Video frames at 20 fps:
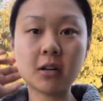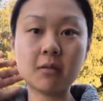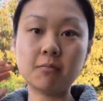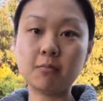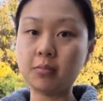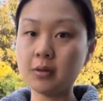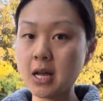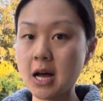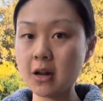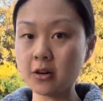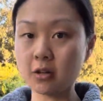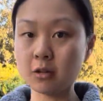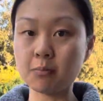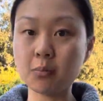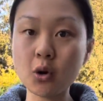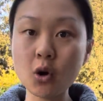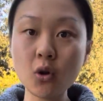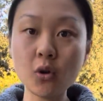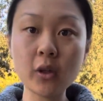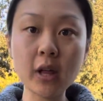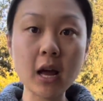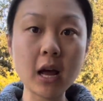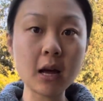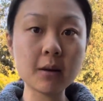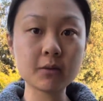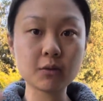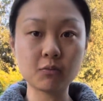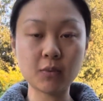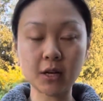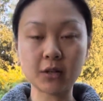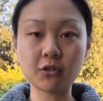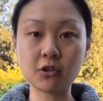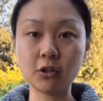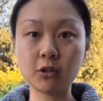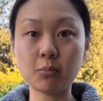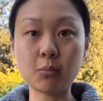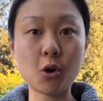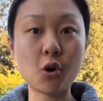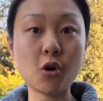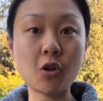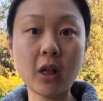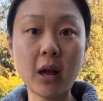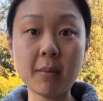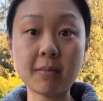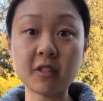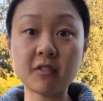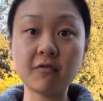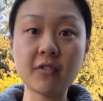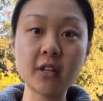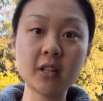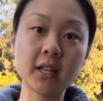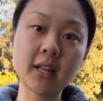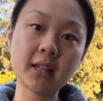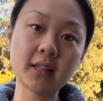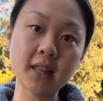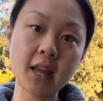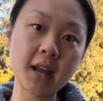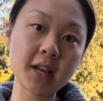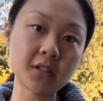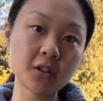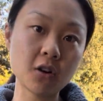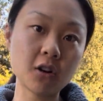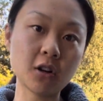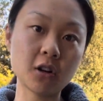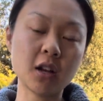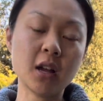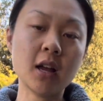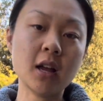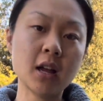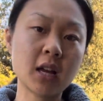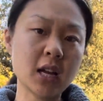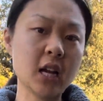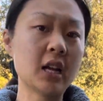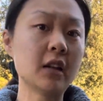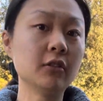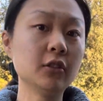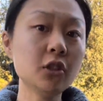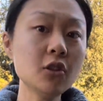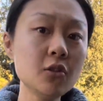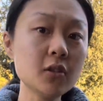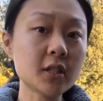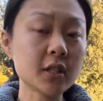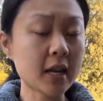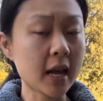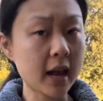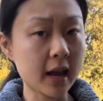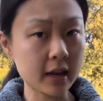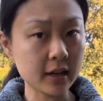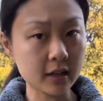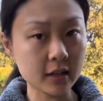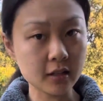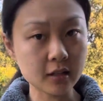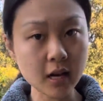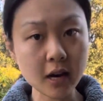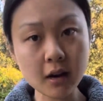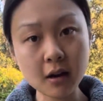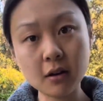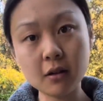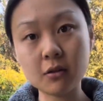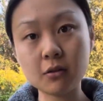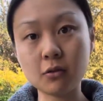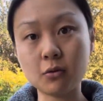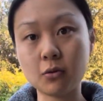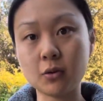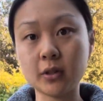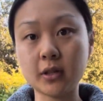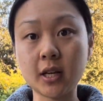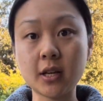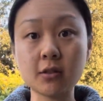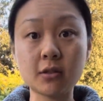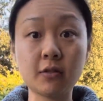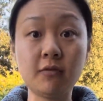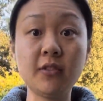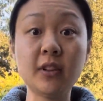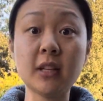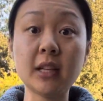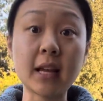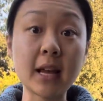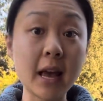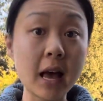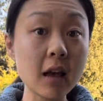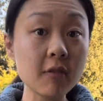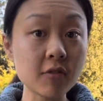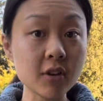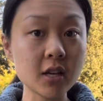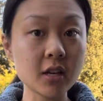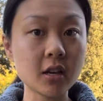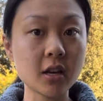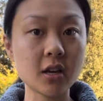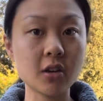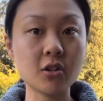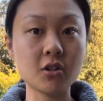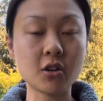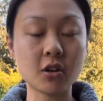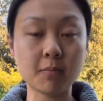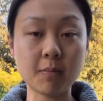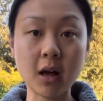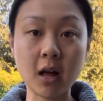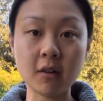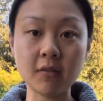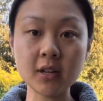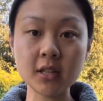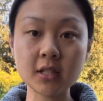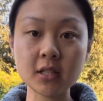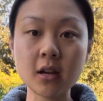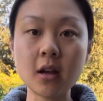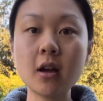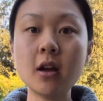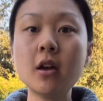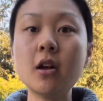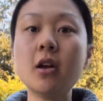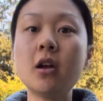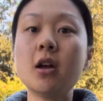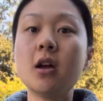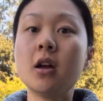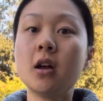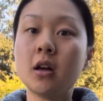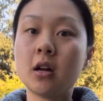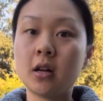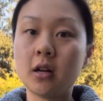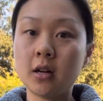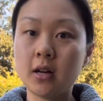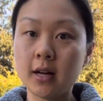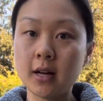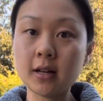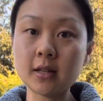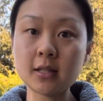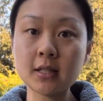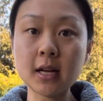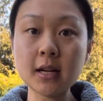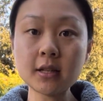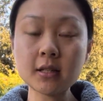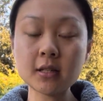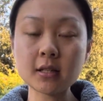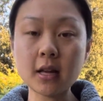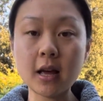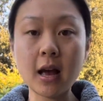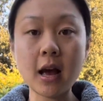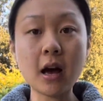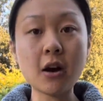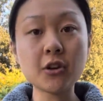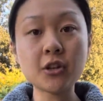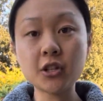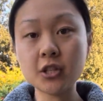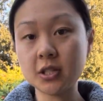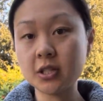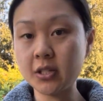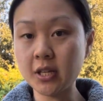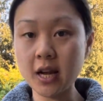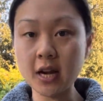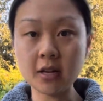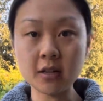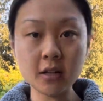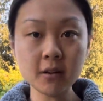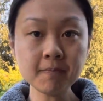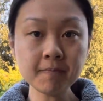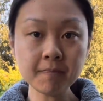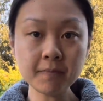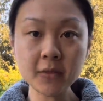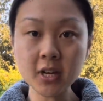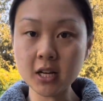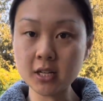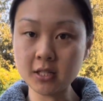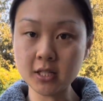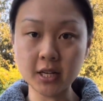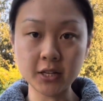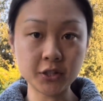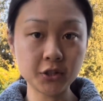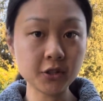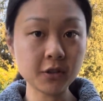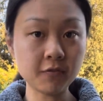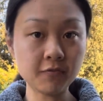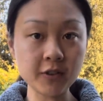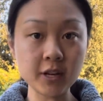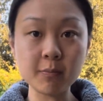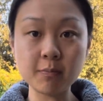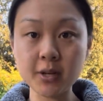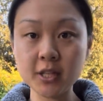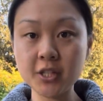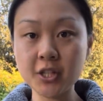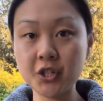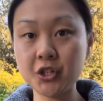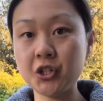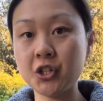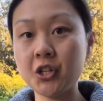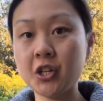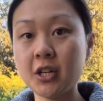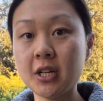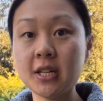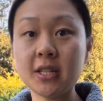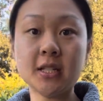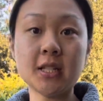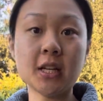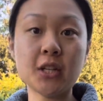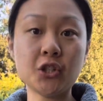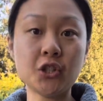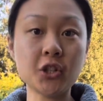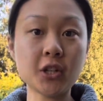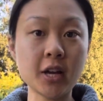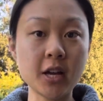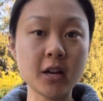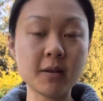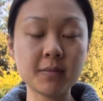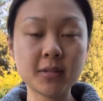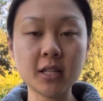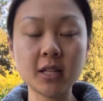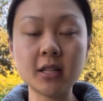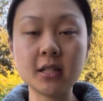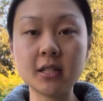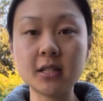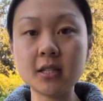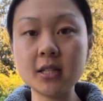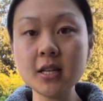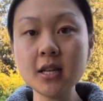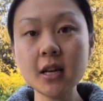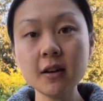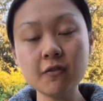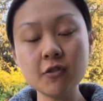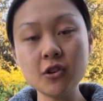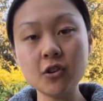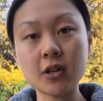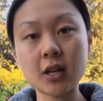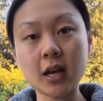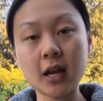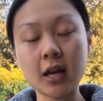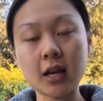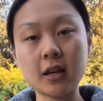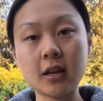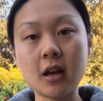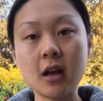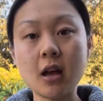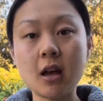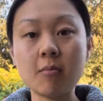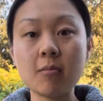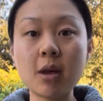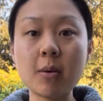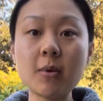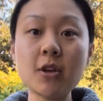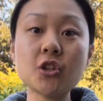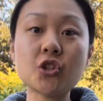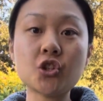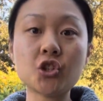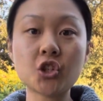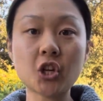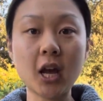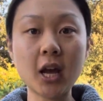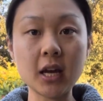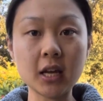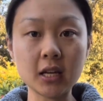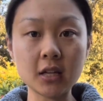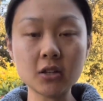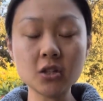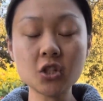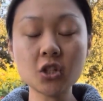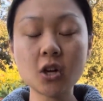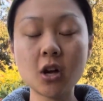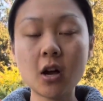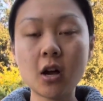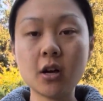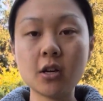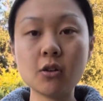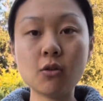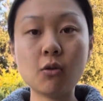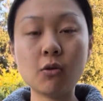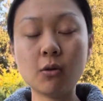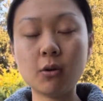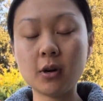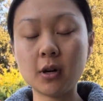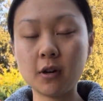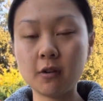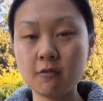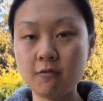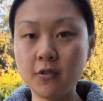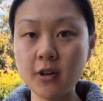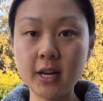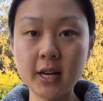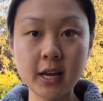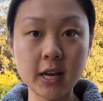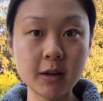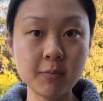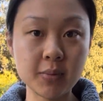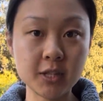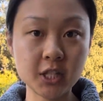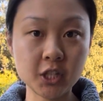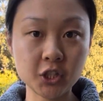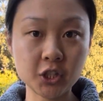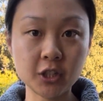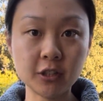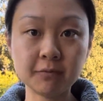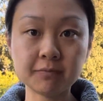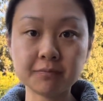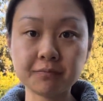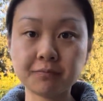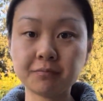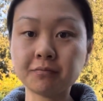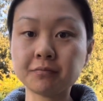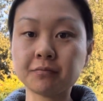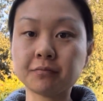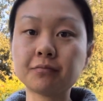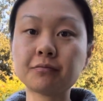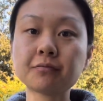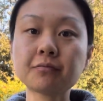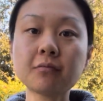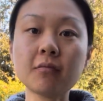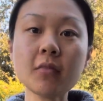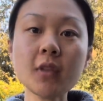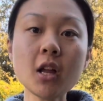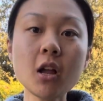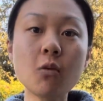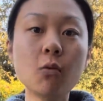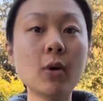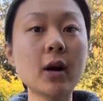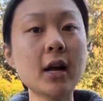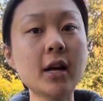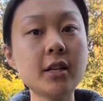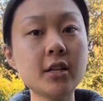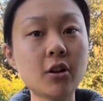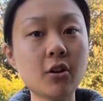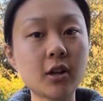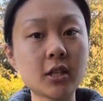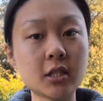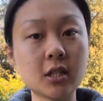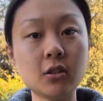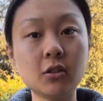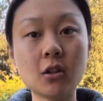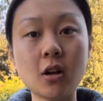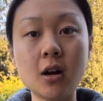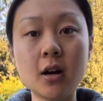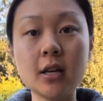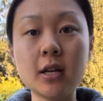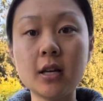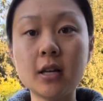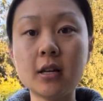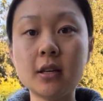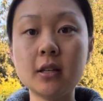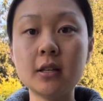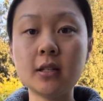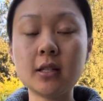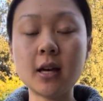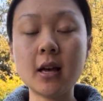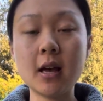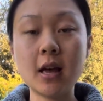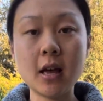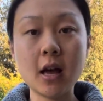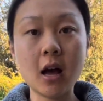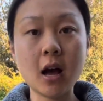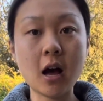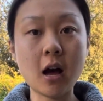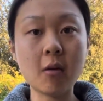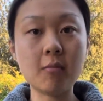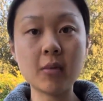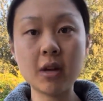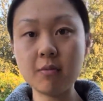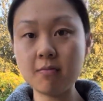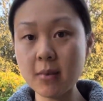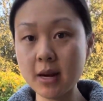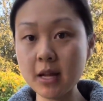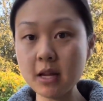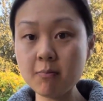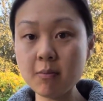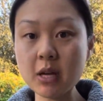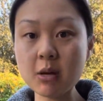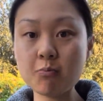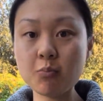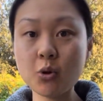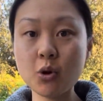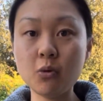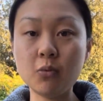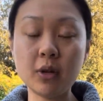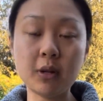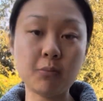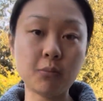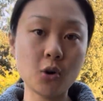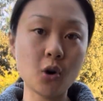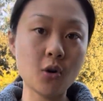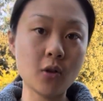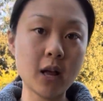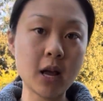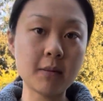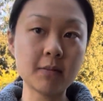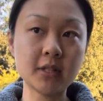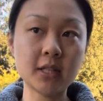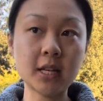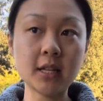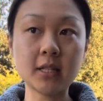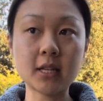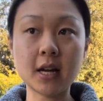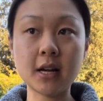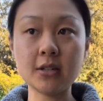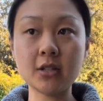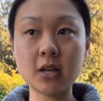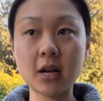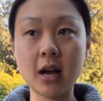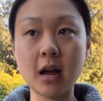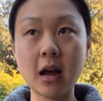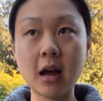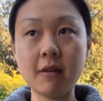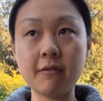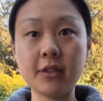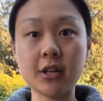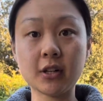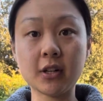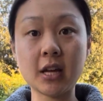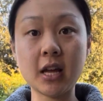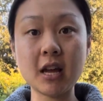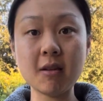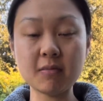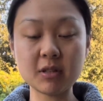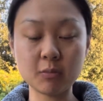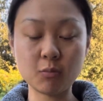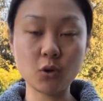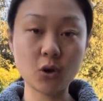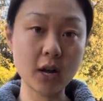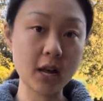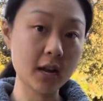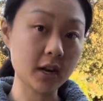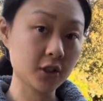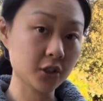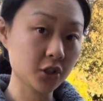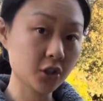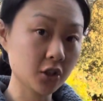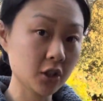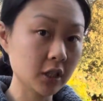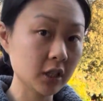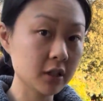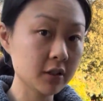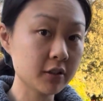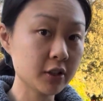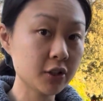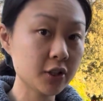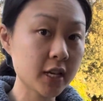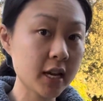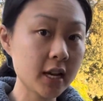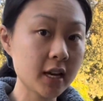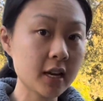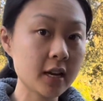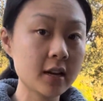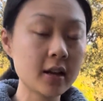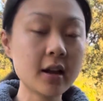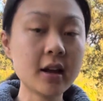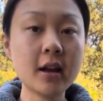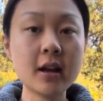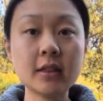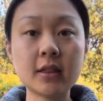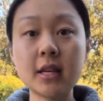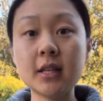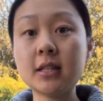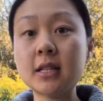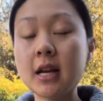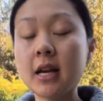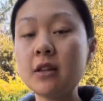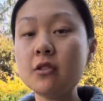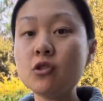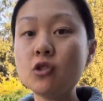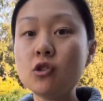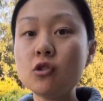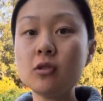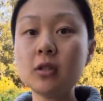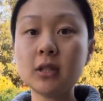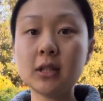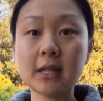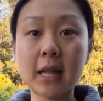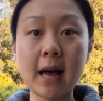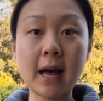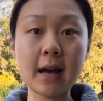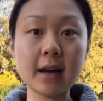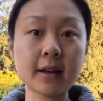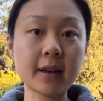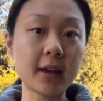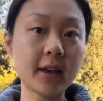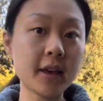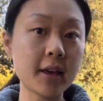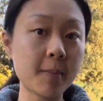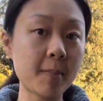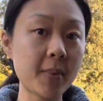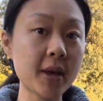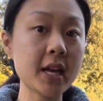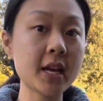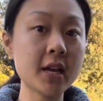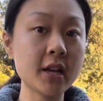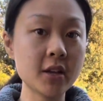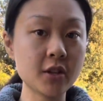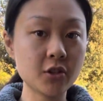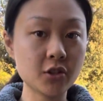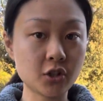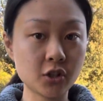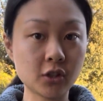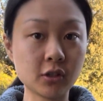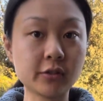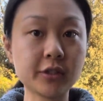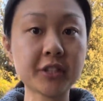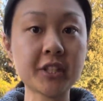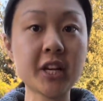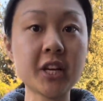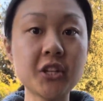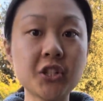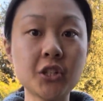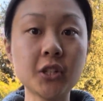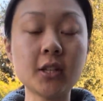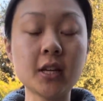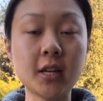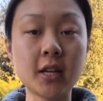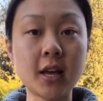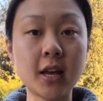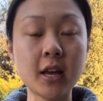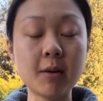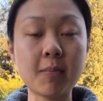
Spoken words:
bladder prolapse, rectal prolapse, feel like things are kind of loose and hanging down, or things are feeling heavy in your pelvis, assess how you're standing, assess your feet position, assess your hips, and see if you can maybe change your foot and hip position. What I notice a lot is in many people with prolapse, they tend to have their hips more externally rotated. They tend to lack hip internal rotation and hip